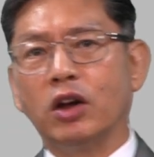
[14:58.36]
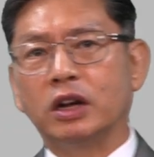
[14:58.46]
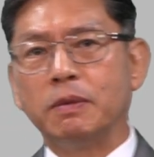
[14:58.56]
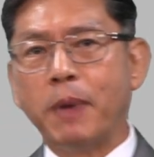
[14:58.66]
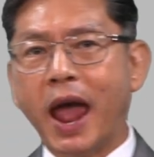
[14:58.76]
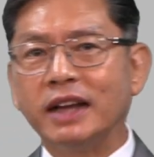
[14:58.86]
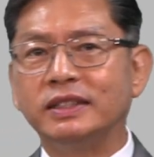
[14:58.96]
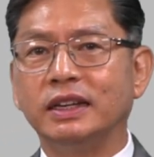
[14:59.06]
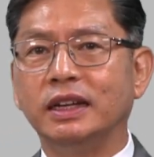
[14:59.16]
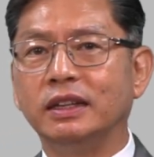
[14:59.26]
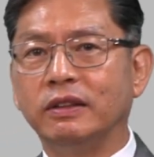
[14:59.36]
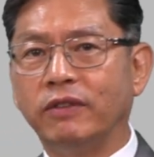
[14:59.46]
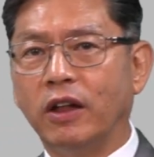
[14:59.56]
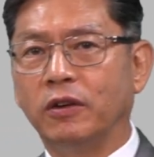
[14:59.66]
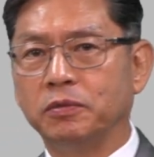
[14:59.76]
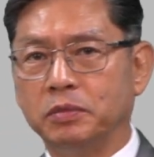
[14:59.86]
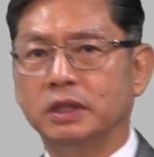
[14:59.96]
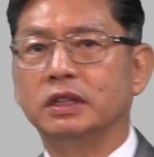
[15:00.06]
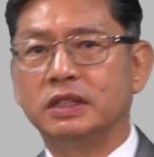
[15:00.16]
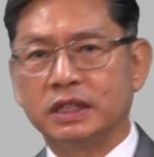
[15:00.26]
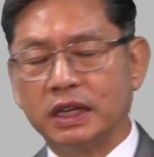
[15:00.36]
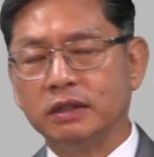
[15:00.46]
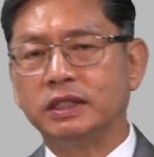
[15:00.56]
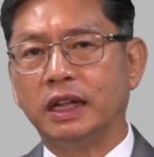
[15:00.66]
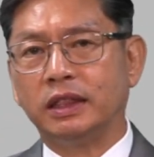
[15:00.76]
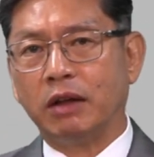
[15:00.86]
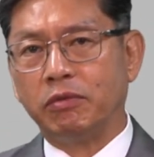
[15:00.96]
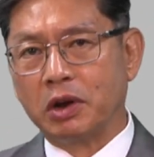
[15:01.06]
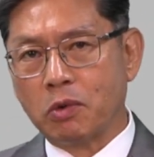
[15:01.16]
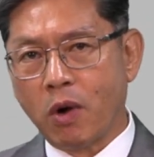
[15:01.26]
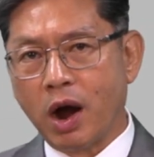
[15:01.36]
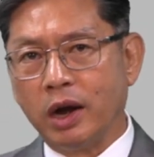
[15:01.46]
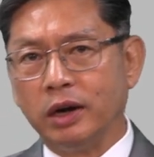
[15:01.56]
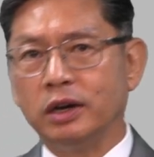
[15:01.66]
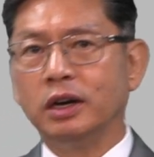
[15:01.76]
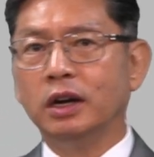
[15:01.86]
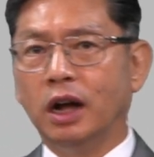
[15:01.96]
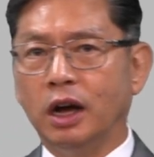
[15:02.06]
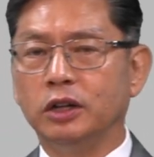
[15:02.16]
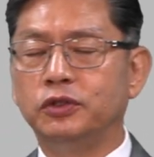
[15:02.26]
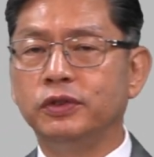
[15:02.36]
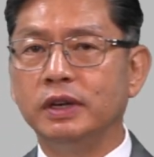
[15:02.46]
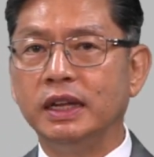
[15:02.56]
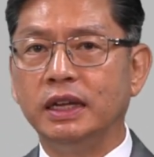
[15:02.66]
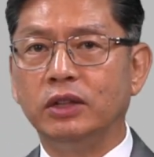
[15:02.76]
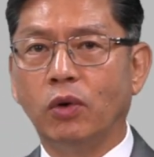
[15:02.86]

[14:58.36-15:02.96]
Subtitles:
capacity development, the skills that require to lead